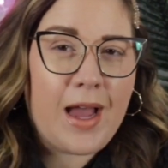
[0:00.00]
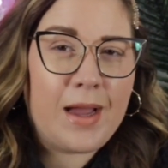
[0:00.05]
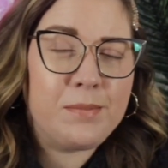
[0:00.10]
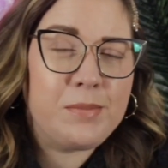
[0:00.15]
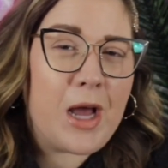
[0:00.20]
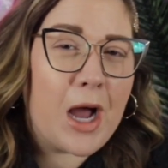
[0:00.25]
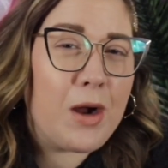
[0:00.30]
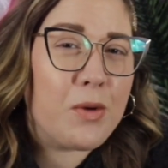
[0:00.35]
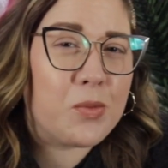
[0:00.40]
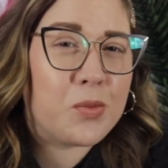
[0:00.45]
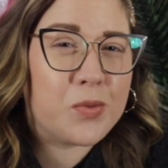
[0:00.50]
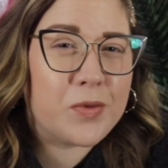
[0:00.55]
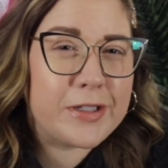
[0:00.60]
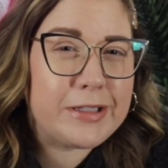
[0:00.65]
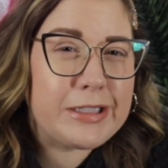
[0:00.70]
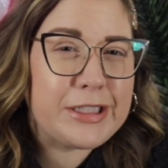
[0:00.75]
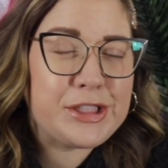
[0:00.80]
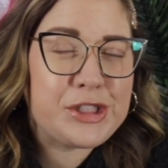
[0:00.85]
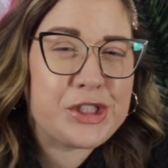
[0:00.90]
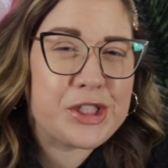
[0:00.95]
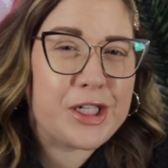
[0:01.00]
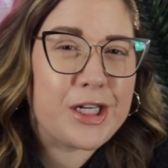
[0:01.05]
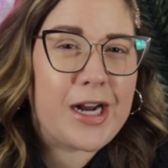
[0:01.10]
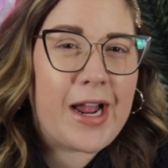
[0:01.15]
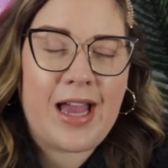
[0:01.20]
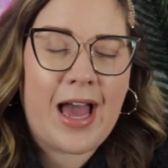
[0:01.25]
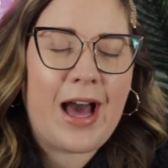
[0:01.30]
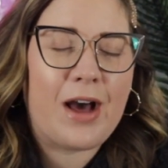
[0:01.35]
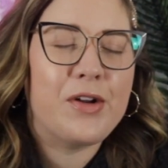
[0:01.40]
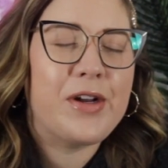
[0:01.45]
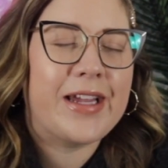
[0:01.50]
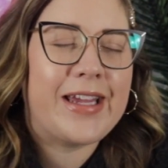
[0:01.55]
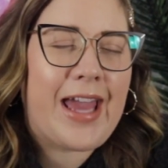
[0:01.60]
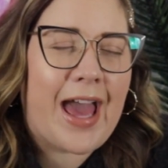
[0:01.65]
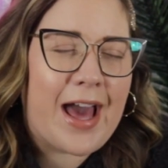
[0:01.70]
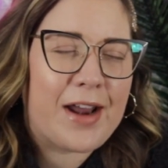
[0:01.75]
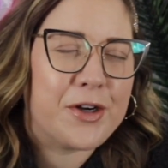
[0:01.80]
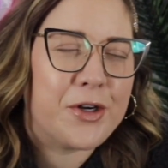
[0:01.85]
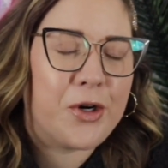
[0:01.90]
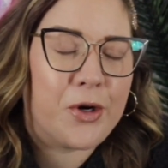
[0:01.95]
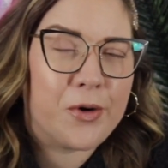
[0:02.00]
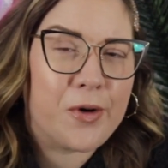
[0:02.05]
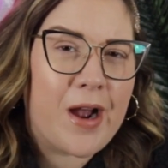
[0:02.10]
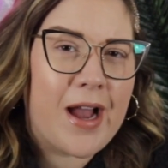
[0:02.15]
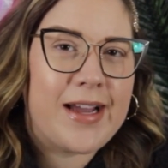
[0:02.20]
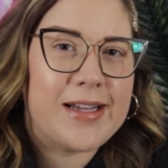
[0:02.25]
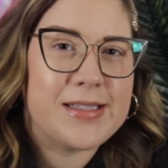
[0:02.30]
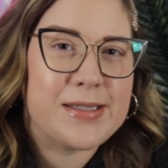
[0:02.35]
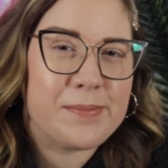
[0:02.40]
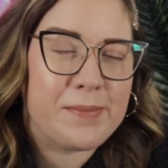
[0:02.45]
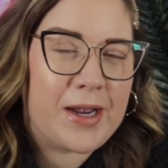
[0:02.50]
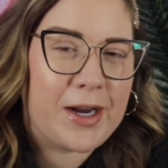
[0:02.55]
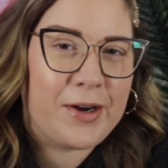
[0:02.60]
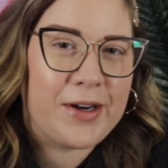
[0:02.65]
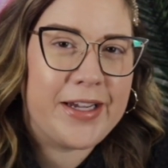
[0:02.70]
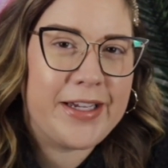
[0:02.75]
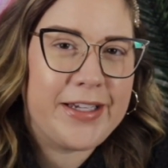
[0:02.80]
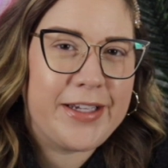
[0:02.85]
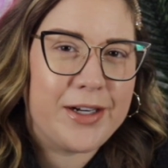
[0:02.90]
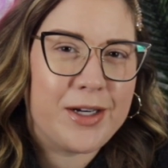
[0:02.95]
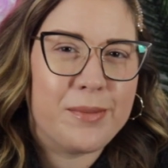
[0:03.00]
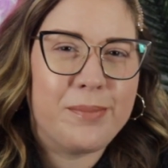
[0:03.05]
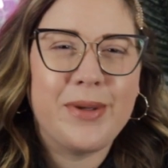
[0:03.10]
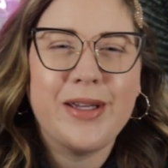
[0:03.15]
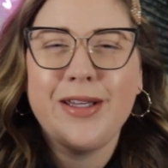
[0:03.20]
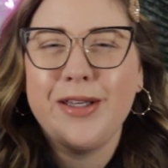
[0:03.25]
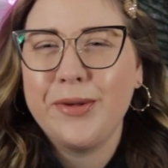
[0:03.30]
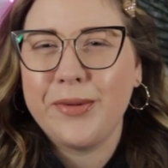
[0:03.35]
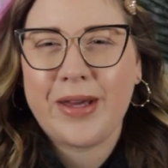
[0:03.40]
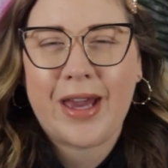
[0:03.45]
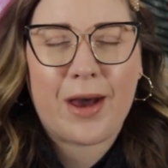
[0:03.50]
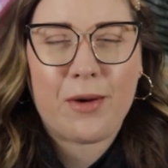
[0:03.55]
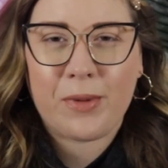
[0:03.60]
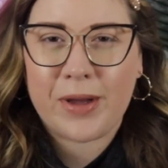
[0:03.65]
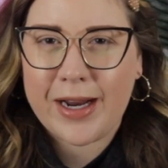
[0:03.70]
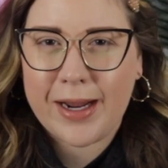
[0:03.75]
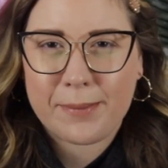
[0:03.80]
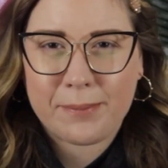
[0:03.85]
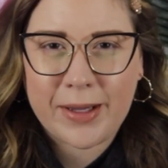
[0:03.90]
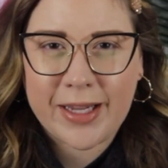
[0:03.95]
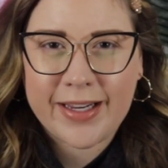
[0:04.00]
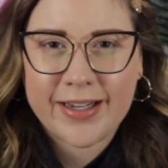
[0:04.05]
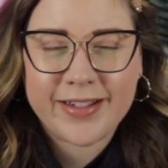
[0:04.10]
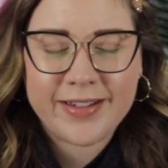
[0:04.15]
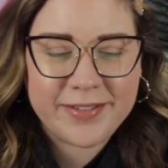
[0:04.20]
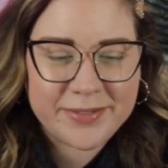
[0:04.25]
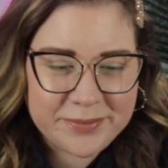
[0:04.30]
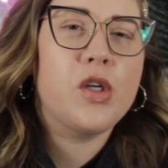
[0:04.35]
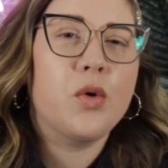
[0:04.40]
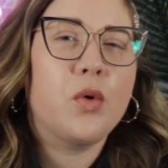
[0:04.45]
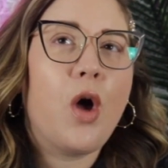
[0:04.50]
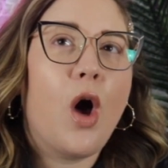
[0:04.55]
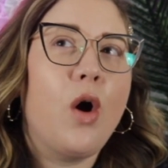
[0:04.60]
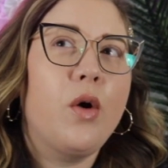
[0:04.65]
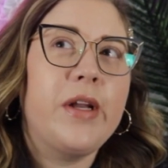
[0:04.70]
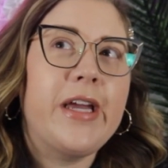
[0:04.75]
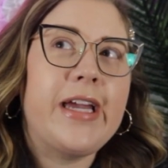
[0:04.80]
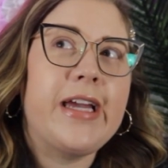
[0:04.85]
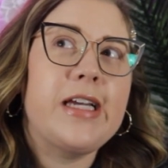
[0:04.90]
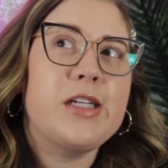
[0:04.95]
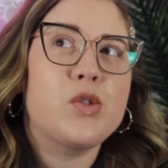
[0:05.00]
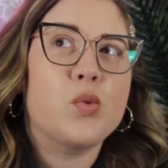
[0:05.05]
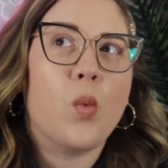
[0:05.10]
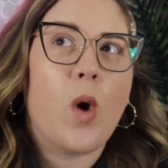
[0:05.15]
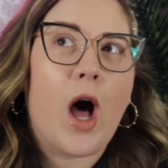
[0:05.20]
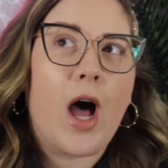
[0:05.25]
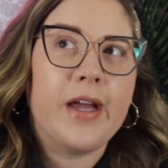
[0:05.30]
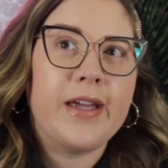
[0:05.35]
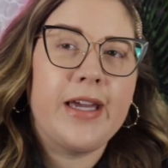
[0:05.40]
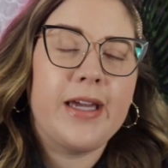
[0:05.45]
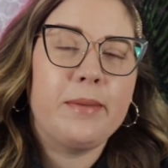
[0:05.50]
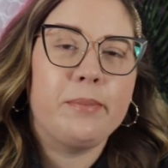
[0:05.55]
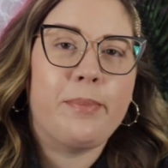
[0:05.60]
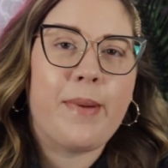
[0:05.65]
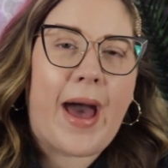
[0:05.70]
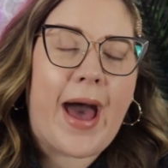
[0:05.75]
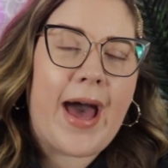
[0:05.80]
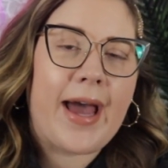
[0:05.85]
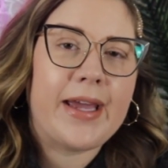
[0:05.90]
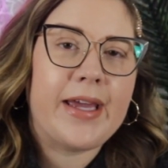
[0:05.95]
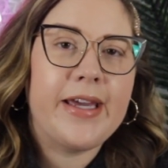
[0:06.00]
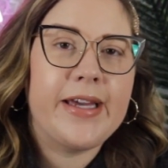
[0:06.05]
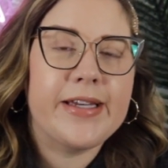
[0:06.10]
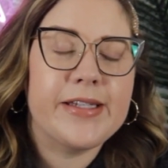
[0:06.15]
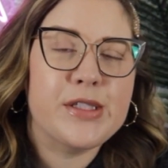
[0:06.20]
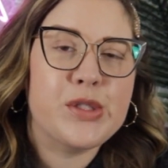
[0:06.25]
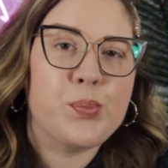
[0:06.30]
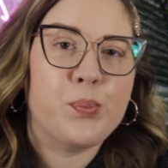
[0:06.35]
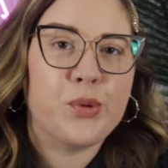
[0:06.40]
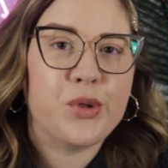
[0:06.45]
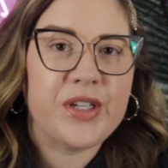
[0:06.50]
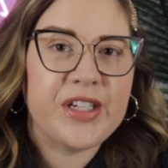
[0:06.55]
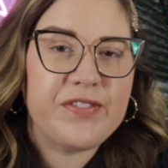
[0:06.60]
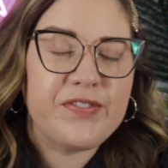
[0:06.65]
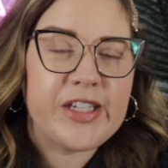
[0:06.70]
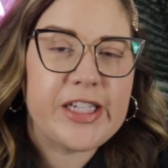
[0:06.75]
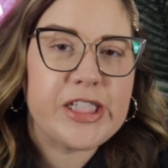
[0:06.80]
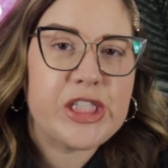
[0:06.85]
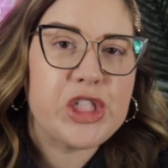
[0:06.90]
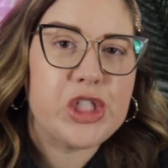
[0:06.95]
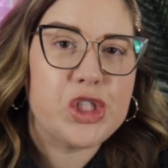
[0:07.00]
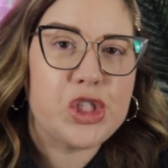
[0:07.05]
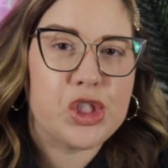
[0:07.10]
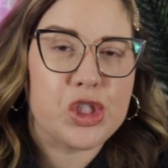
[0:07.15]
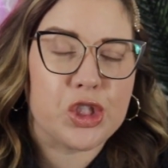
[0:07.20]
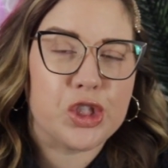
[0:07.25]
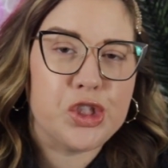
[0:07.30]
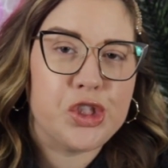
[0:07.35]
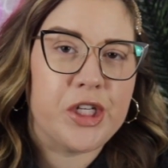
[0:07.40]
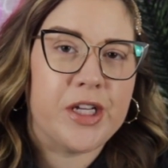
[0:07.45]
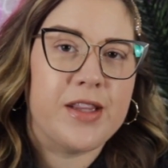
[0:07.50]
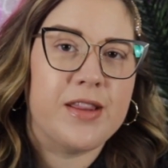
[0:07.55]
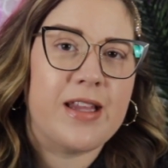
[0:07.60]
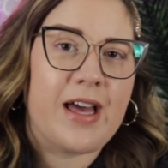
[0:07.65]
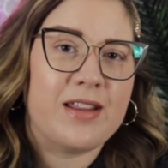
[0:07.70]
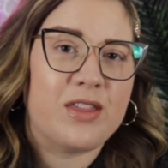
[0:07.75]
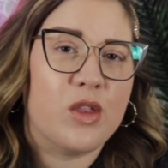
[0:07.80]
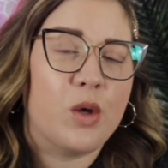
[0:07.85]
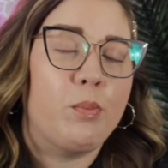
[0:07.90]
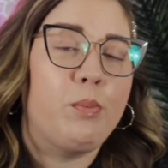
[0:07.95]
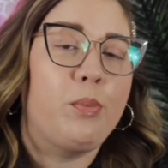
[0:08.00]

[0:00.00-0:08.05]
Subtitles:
I'm not really sure how to categorize Mary here, but you get what I mean. So Kody is walking back his previous assertion that the